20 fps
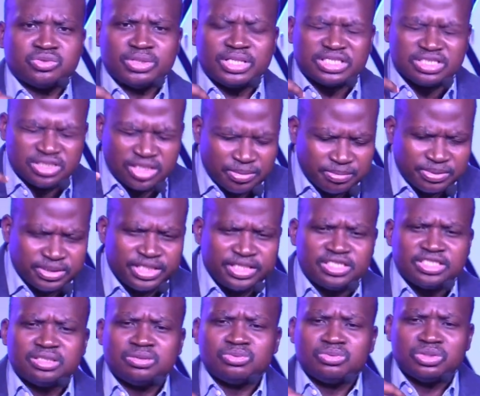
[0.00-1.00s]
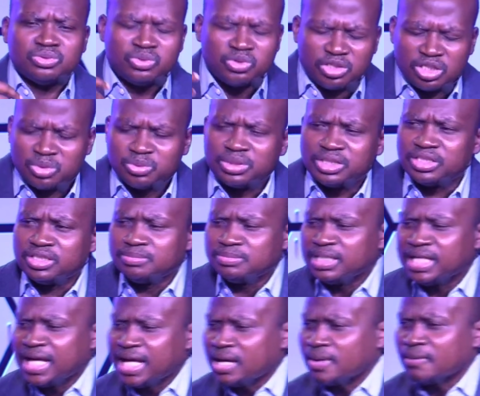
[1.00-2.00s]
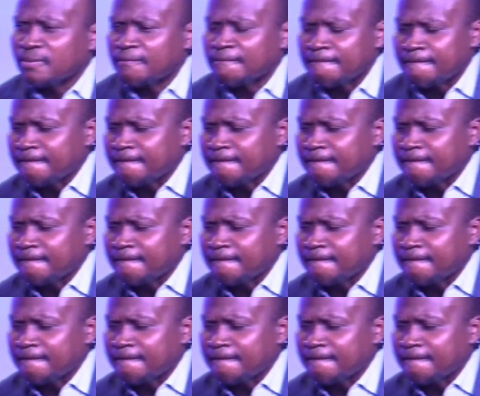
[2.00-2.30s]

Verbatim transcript: We accepted him, we walk with him now.